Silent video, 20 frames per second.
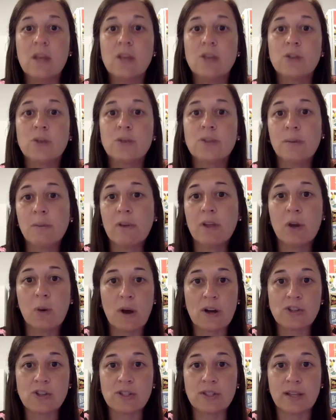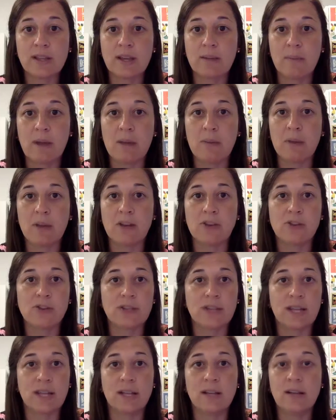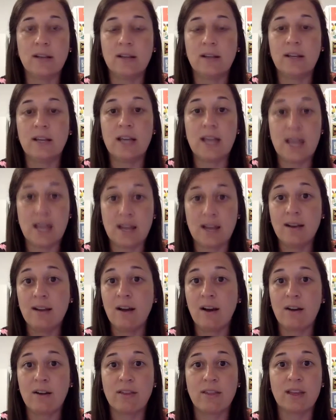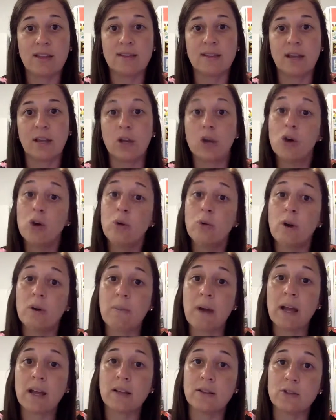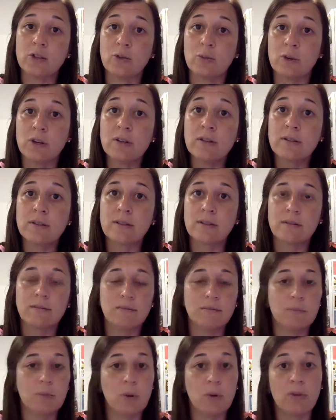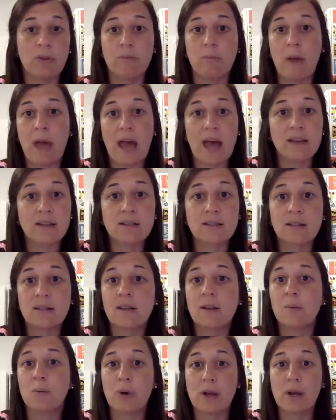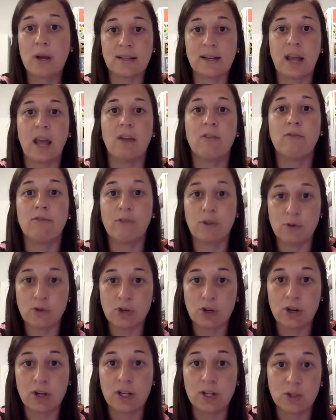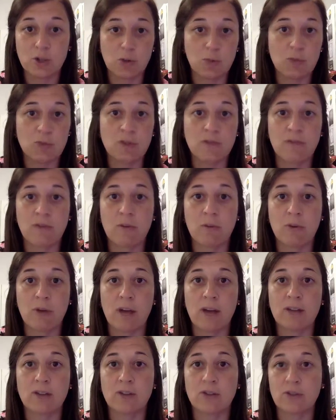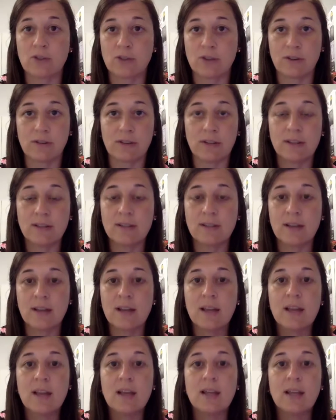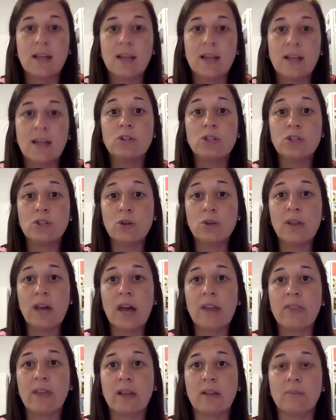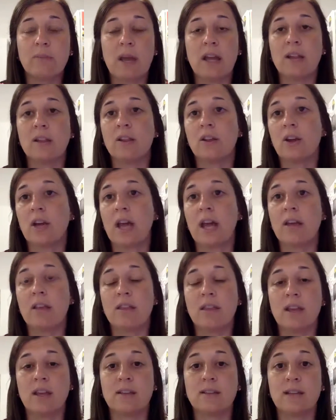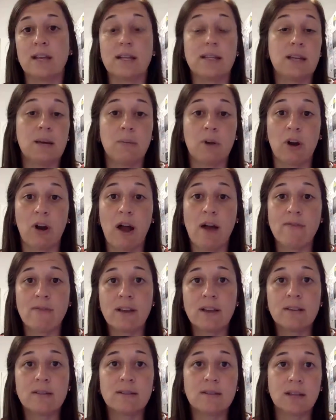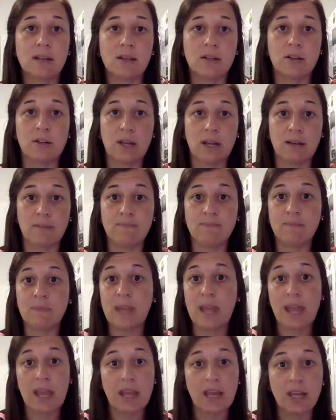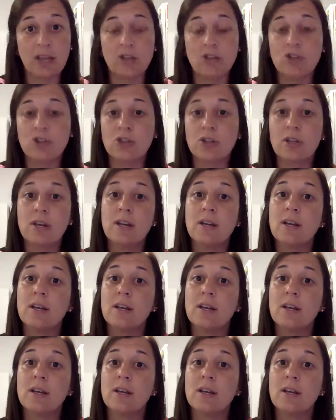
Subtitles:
So some of the questions that they might be interested in are things like, who are my consumers, both past, present, and future consumers of their product or service. Now, to do that, they might look at things like demographics, including age,